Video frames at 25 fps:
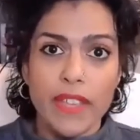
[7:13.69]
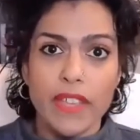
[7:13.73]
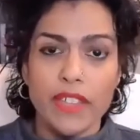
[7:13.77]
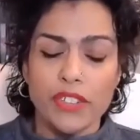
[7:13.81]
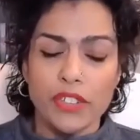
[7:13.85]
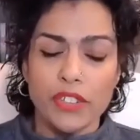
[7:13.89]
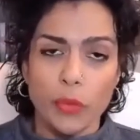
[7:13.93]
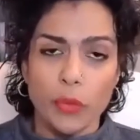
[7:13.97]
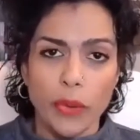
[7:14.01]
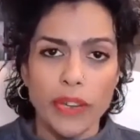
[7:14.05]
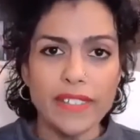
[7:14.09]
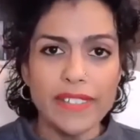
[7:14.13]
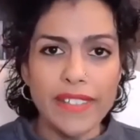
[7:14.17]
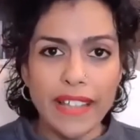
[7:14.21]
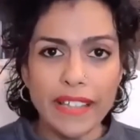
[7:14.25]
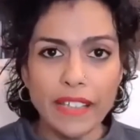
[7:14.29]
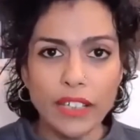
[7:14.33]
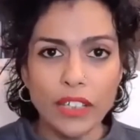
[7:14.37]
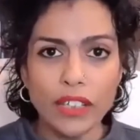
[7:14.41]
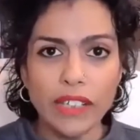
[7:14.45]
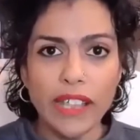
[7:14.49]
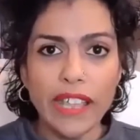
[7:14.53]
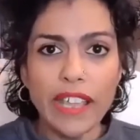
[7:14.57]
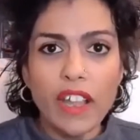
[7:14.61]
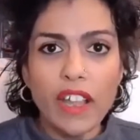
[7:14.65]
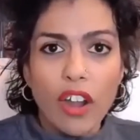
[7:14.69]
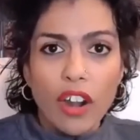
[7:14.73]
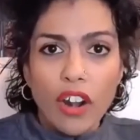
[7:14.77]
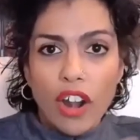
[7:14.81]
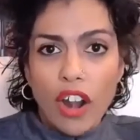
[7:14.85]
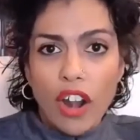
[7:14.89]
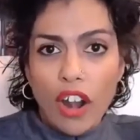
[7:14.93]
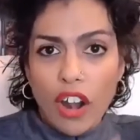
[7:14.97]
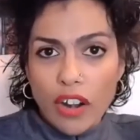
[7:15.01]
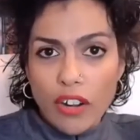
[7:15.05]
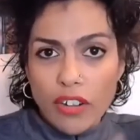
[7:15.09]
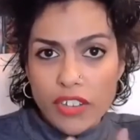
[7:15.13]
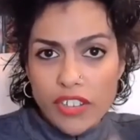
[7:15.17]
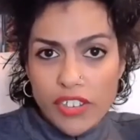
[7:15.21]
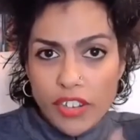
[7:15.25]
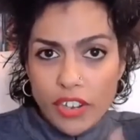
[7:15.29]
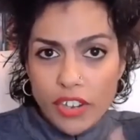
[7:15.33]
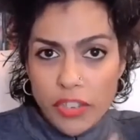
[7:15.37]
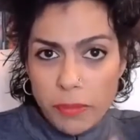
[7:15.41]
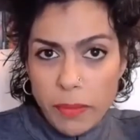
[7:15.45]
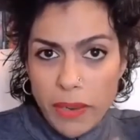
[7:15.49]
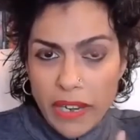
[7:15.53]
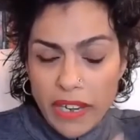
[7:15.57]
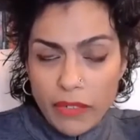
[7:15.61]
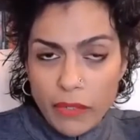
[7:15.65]
So what does that look like? Our heart
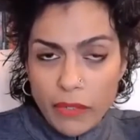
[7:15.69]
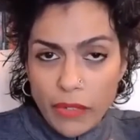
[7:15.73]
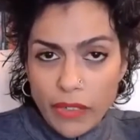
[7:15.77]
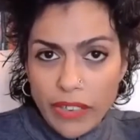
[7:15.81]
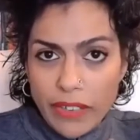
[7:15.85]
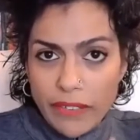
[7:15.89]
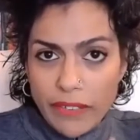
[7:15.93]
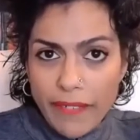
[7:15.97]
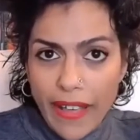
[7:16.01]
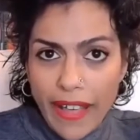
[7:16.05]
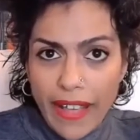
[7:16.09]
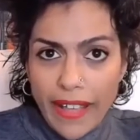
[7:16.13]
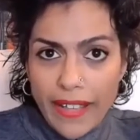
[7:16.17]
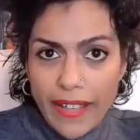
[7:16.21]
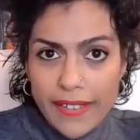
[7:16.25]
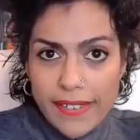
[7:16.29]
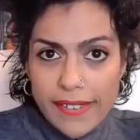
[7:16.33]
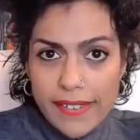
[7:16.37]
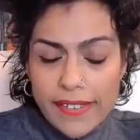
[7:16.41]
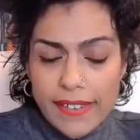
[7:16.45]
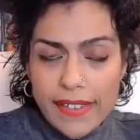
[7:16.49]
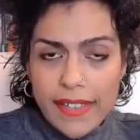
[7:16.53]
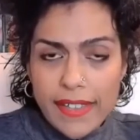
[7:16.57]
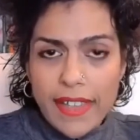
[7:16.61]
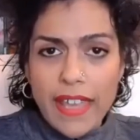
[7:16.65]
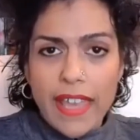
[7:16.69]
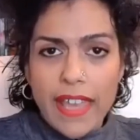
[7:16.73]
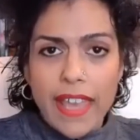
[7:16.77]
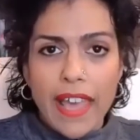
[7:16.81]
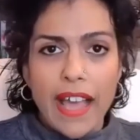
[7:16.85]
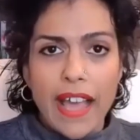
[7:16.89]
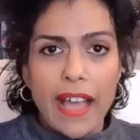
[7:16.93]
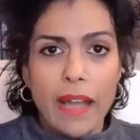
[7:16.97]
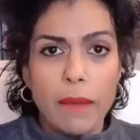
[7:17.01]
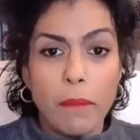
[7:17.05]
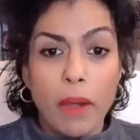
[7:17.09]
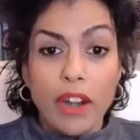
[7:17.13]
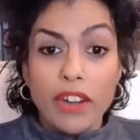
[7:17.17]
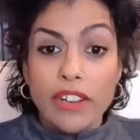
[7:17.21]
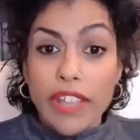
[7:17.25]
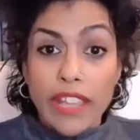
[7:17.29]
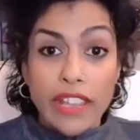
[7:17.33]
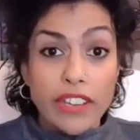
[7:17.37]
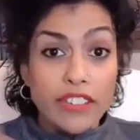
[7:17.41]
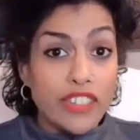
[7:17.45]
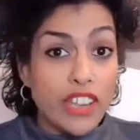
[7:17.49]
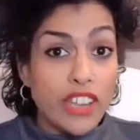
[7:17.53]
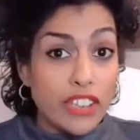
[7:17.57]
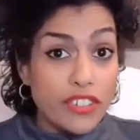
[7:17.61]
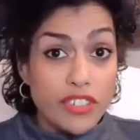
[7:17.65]
starts beating really fast. Our
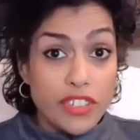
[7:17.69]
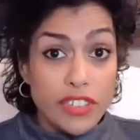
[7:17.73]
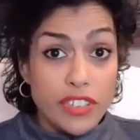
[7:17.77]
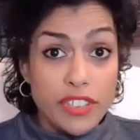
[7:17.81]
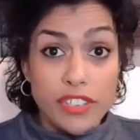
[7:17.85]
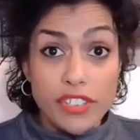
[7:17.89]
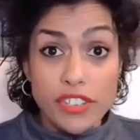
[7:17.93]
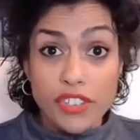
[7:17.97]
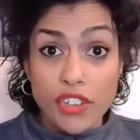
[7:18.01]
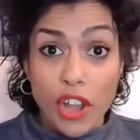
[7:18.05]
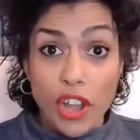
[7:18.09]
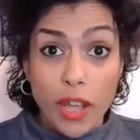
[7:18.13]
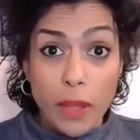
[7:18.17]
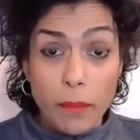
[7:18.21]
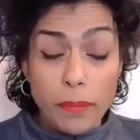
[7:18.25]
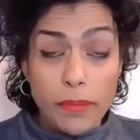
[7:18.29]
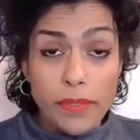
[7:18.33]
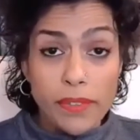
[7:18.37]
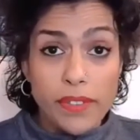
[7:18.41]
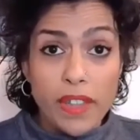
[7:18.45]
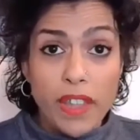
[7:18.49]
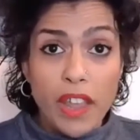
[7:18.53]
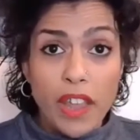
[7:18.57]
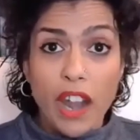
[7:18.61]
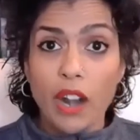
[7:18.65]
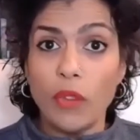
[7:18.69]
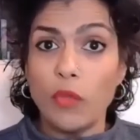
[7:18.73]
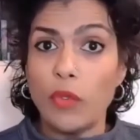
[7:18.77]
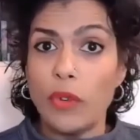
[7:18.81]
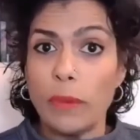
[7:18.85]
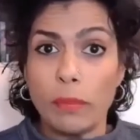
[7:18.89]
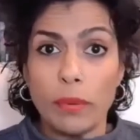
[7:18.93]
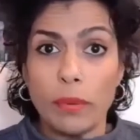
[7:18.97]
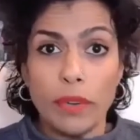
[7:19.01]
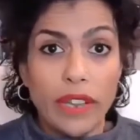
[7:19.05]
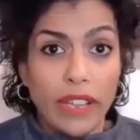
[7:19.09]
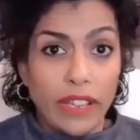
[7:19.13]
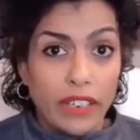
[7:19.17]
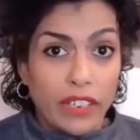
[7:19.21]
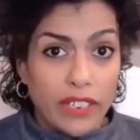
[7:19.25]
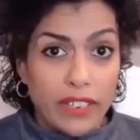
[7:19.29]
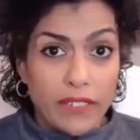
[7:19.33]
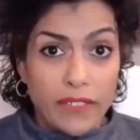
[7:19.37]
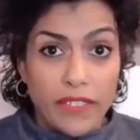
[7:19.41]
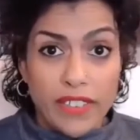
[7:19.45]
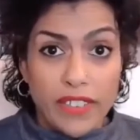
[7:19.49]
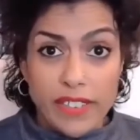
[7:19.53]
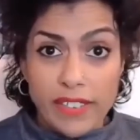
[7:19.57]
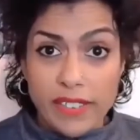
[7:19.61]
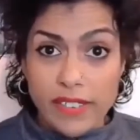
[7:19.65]
digestion stops. Our
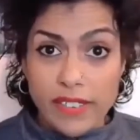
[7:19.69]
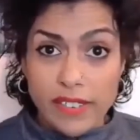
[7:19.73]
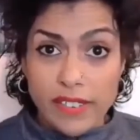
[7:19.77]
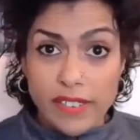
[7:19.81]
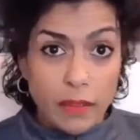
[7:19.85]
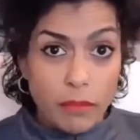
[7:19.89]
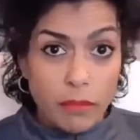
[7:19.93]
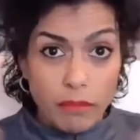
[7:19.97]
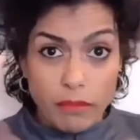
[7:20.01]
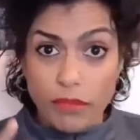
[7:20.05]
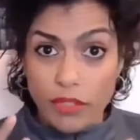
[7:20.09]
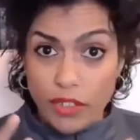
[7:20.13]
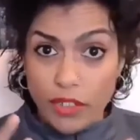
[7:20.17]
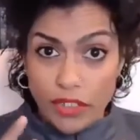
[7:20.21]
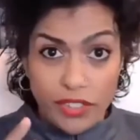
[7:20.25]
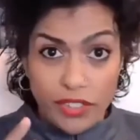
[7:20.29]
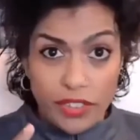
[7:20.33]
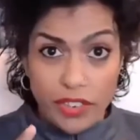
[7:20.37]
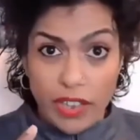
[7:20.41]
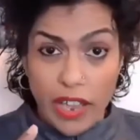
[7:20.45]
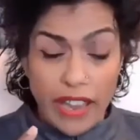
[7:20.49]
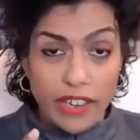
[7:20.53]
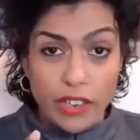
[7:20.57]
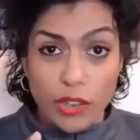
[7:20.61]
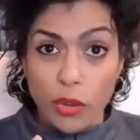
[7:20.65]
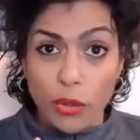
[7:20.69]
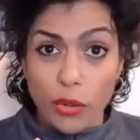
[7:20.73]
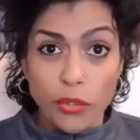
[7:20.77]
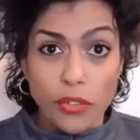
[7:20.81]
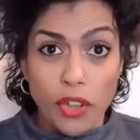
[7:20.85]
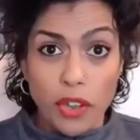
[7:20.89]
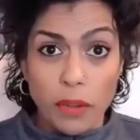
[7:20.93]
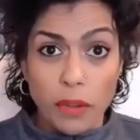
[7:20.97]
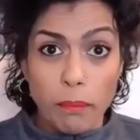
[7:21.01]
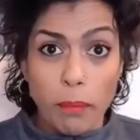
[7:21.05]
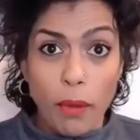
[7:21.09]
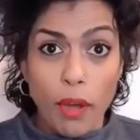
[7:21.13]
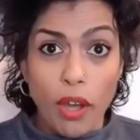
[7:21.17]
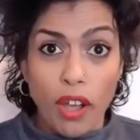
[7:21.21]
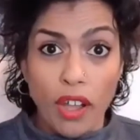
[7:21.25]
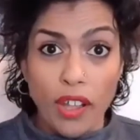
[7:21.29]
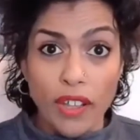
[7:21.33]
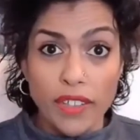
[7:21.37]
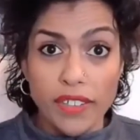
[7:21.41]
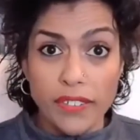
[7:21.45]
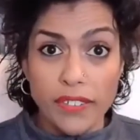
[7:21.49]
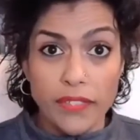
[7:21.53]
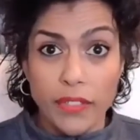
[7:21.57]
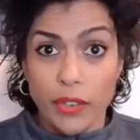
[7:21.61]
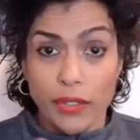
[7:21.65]
reproductive system just kind of goes on
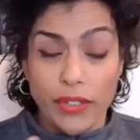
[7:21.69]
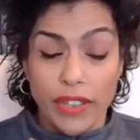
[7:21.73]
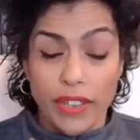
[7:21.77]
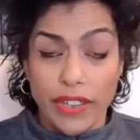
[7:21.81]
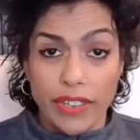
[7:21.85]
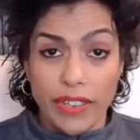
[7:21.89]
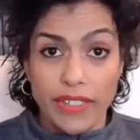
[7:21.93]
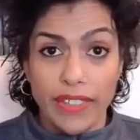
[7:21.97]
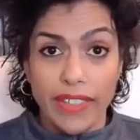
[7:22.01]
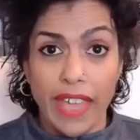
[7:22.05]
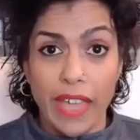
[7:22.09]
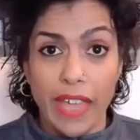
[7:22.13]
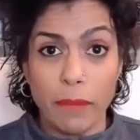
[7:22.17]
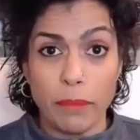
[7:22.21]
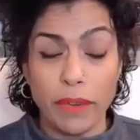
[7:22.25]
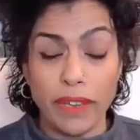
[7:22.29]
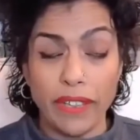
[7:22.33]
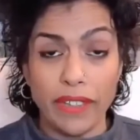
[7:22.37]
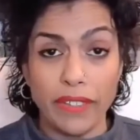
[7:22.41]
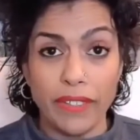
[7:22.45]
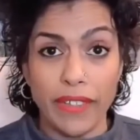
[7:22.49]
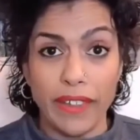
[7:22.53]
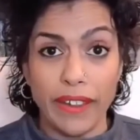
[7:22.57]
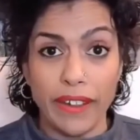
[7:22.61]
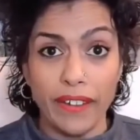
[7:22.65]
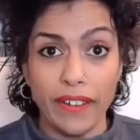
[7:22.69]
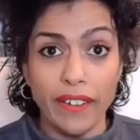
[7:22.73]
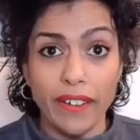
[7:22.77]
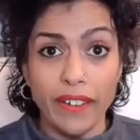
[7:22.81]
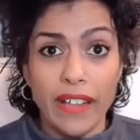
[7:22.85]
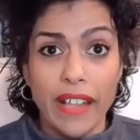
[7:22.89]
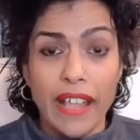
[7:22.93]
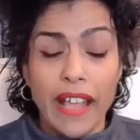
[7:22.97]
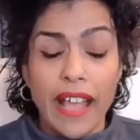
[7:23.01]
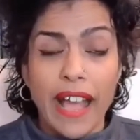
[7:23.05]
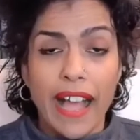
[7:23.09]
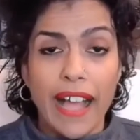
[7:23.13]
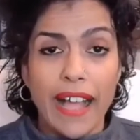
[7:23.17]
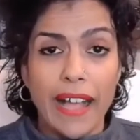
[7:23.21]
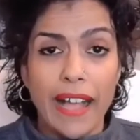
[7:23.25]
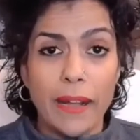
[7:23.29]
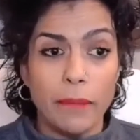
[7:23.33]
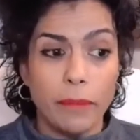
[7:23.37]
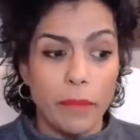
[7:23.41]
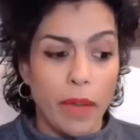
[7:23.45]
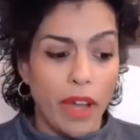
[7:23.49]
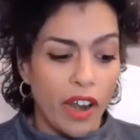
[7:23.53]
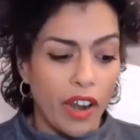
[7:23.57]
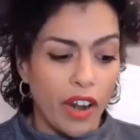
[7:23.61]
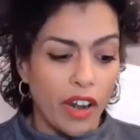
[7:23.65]
pause if there's anything happening there.
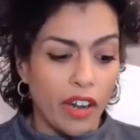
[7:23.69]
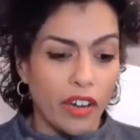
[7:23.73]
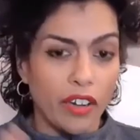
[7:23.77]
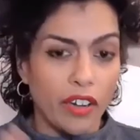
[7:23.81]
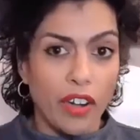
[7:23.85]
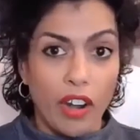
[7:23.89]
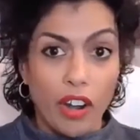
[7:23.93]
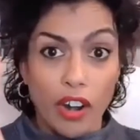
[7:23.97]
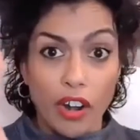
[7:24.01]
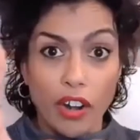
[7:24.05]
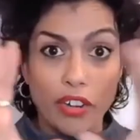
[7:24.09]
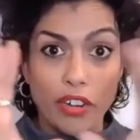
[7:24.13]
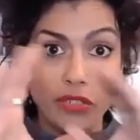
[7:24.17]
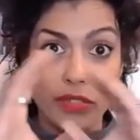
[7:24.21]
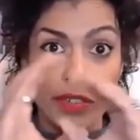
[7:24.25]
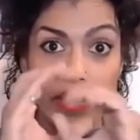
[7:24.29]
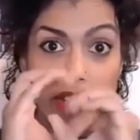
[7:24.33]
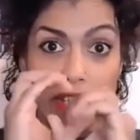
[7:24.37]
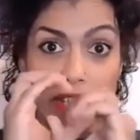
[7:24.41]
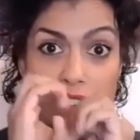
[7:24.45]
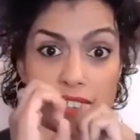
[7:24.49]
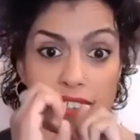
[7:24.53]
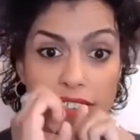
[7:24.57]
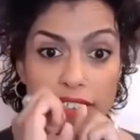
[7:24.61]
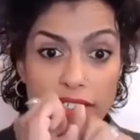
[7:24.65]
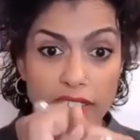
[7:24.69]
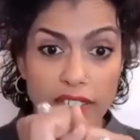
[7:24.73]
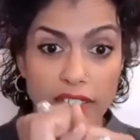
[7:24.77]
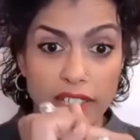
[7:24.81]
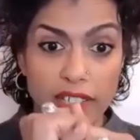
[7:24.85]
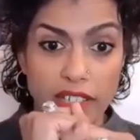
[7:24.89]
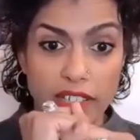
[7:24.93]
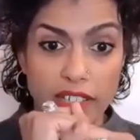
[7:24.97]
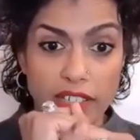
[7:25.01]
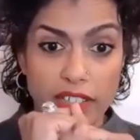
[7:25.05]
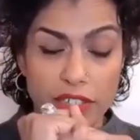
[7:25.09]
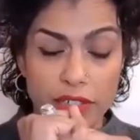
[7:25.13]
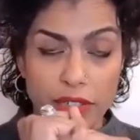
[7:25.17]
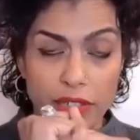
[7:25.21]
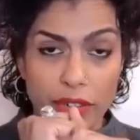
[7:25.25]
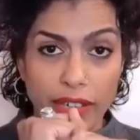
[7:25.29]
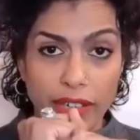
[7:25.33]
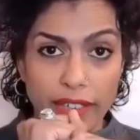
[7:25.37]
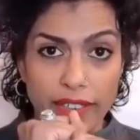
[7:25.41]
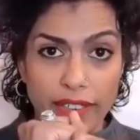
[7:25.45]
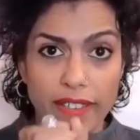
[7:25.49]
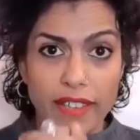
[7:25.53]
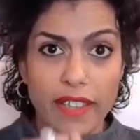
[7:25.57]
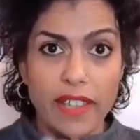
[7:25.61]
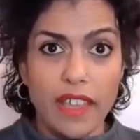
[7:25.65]
Our arteries
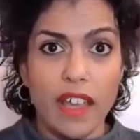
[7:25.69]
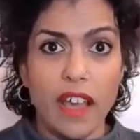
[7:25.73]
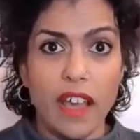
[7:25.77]
constrict.